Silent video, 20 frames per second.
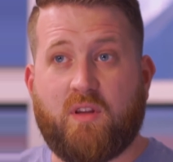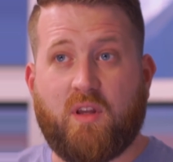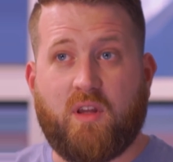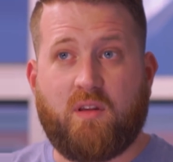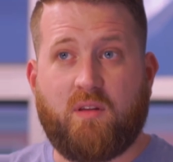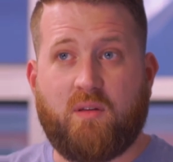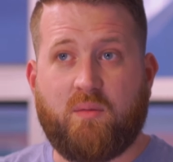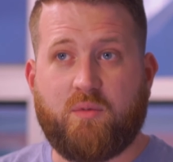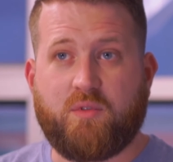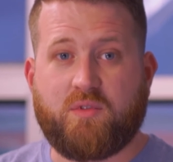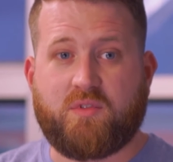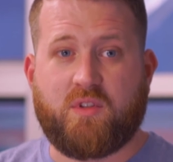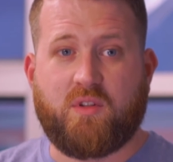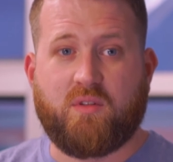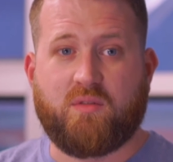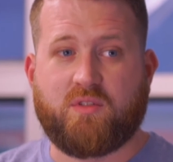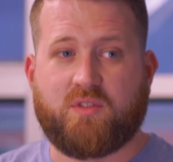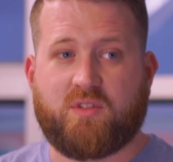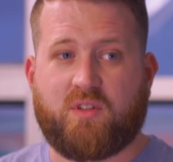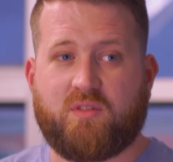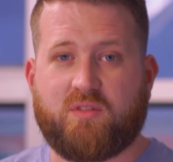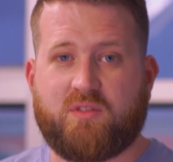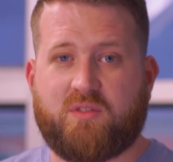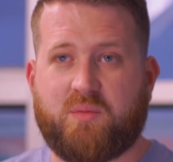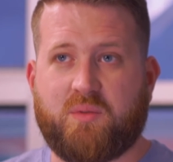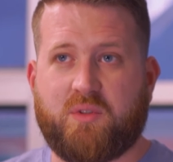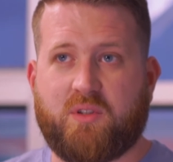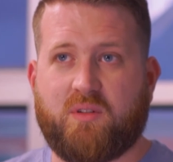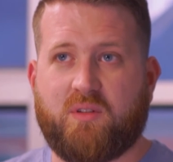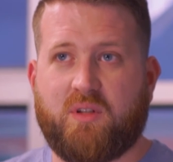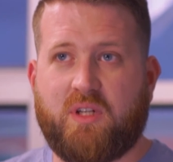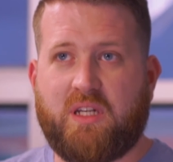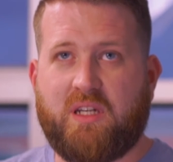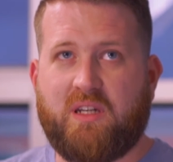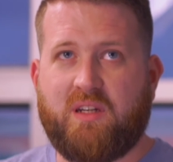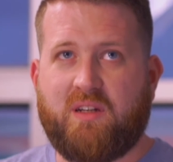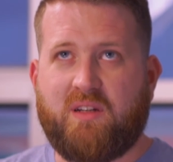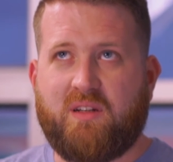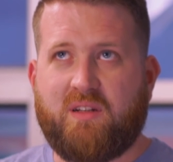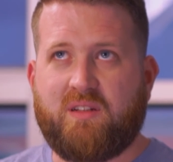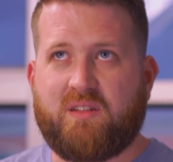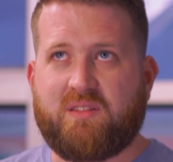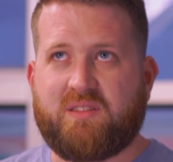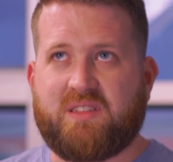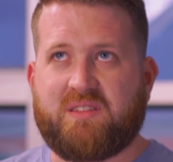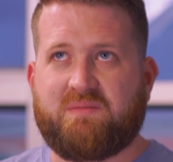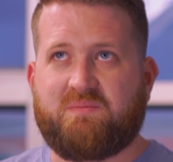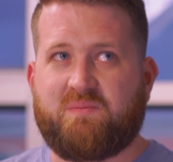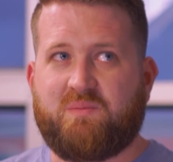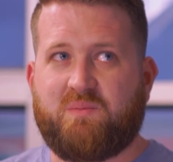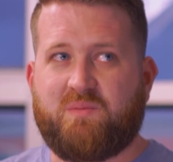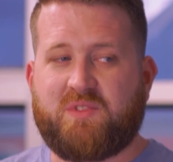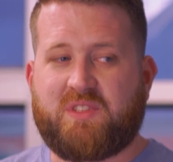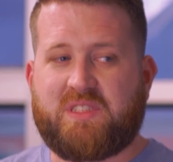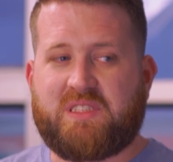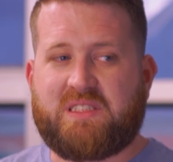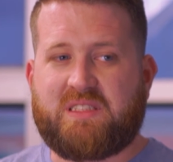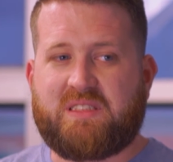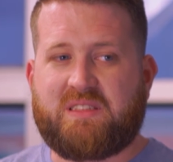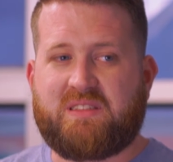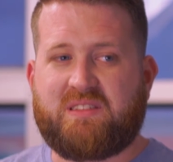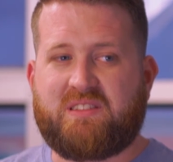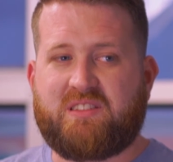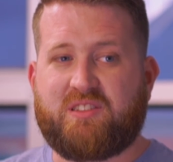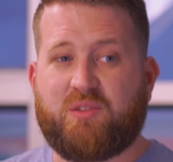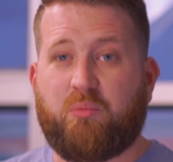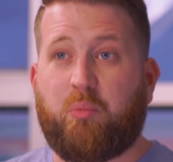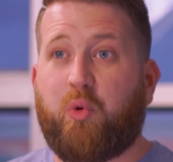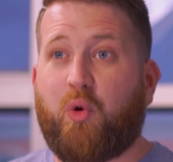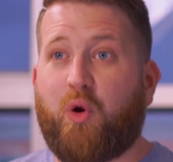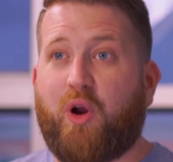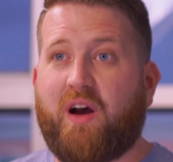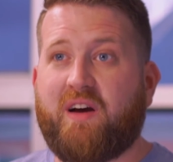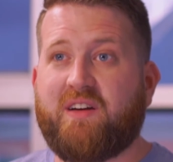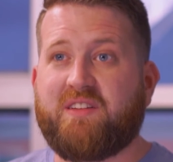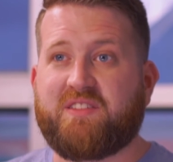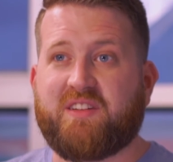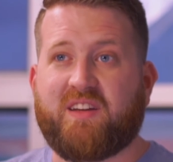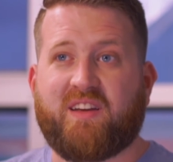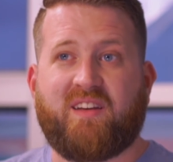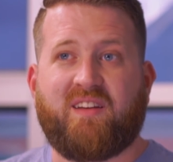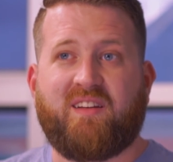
It was, the results were, as I said, surprising.